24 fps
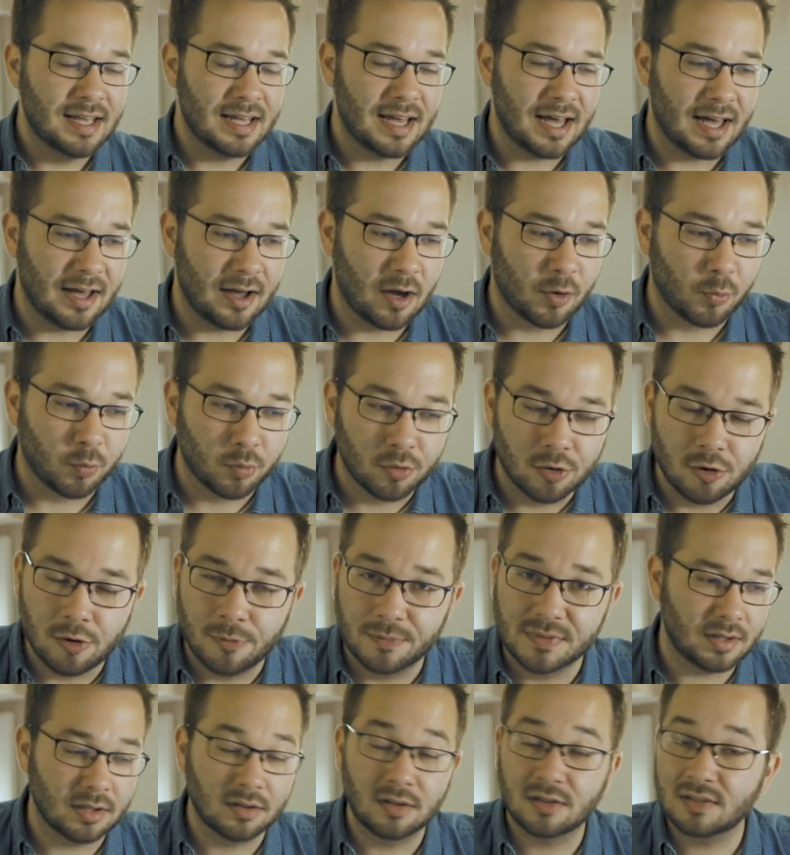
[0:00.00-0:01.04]
a
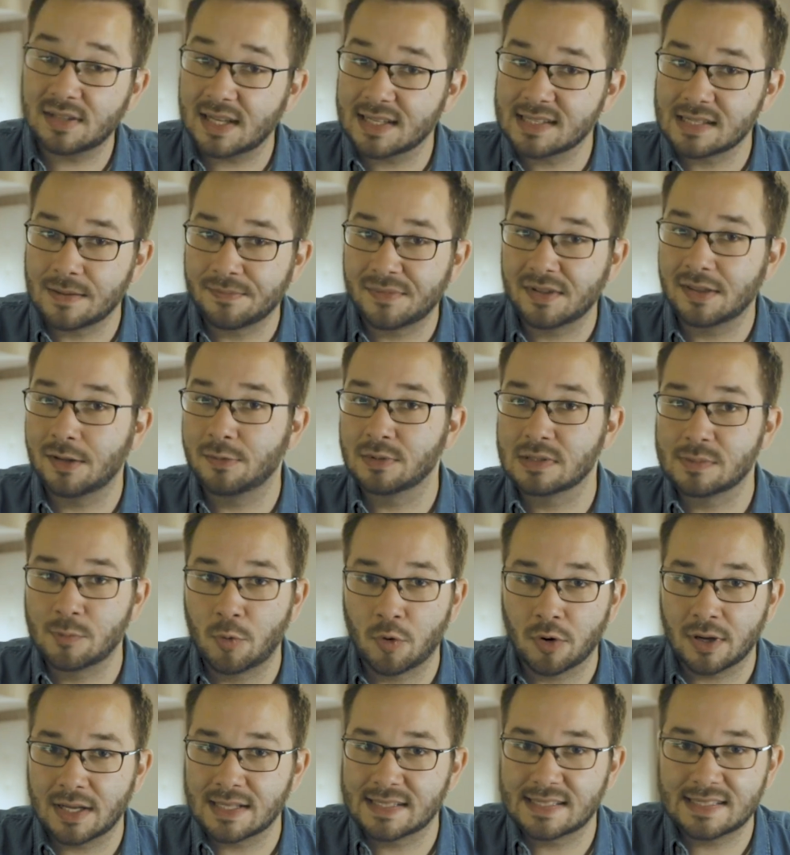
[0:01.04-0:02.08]
room to look like something that was
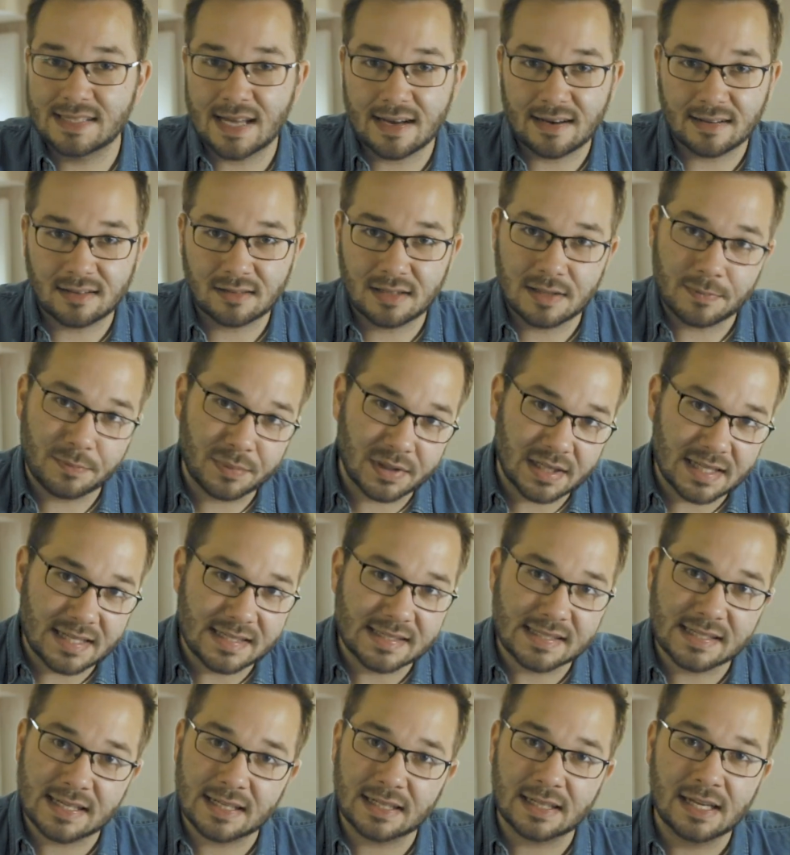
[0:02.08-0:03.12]
more aesthetically
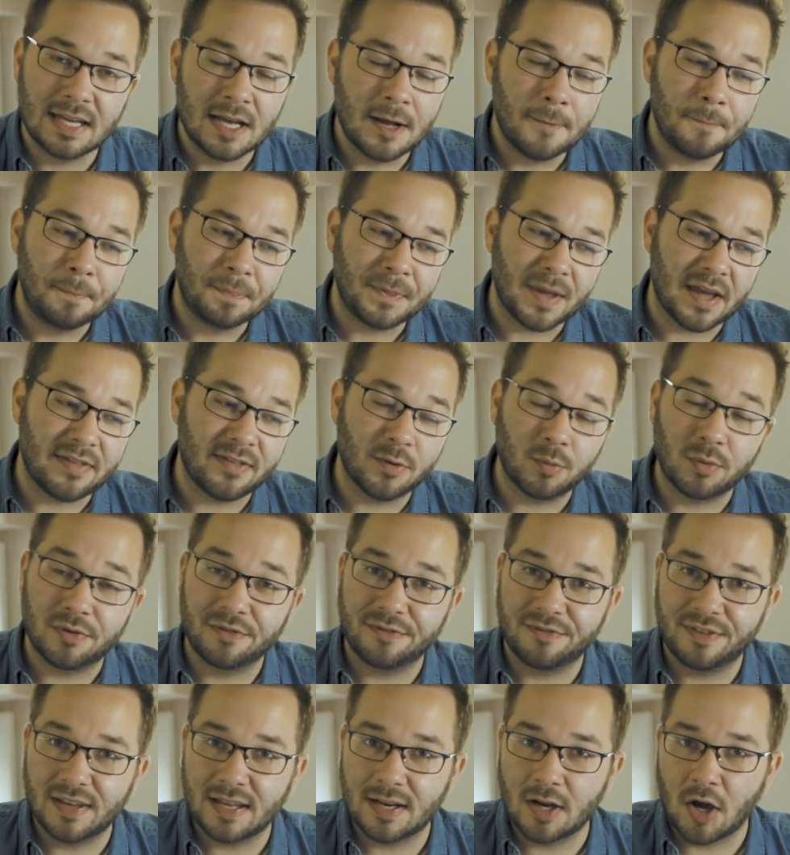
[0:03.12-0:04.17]
pleasing and that would
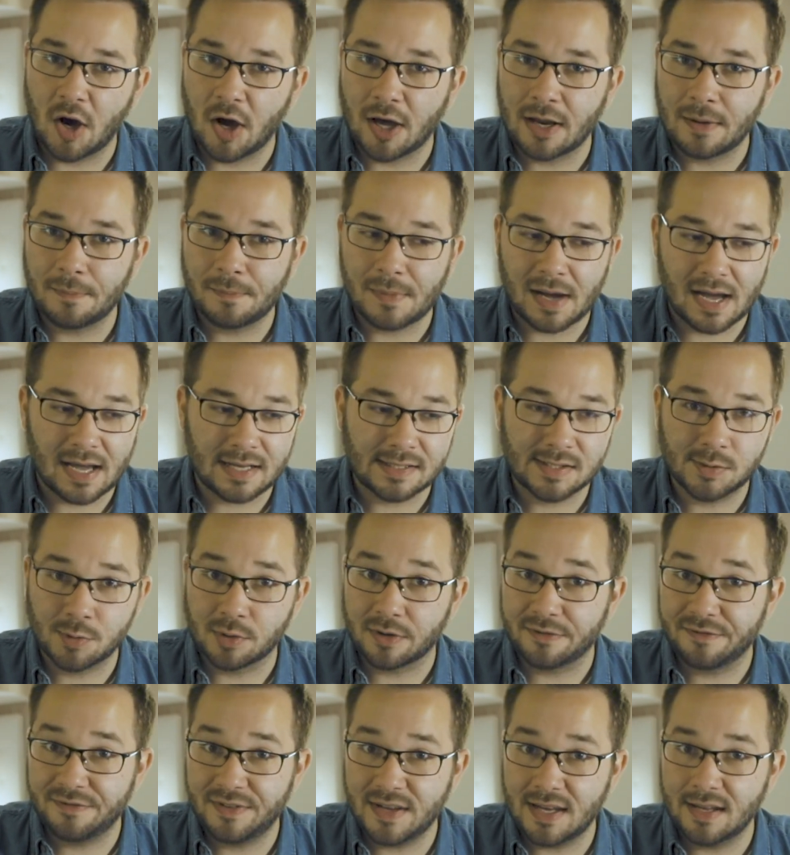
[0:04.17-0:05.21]
fit on my sort
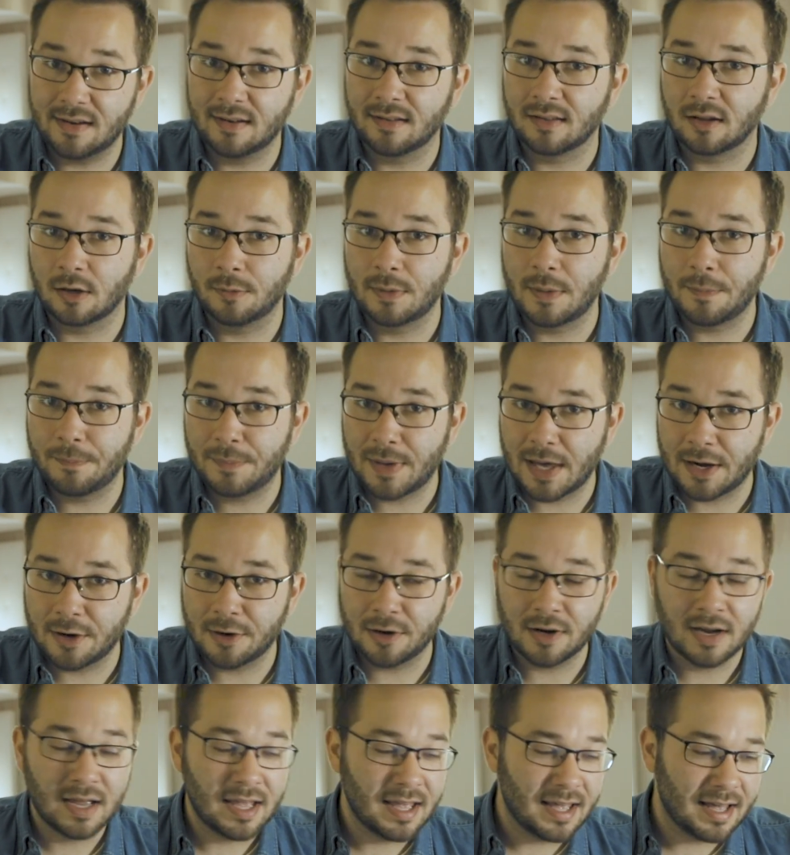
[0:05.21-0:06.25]
of feed a little bit
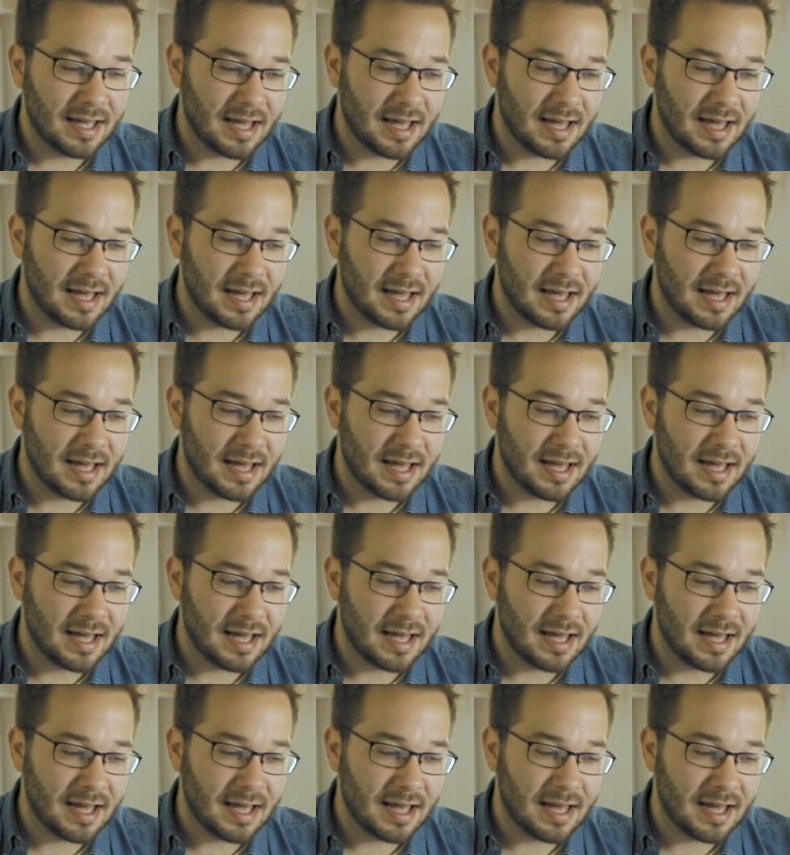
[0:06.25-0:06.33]
better.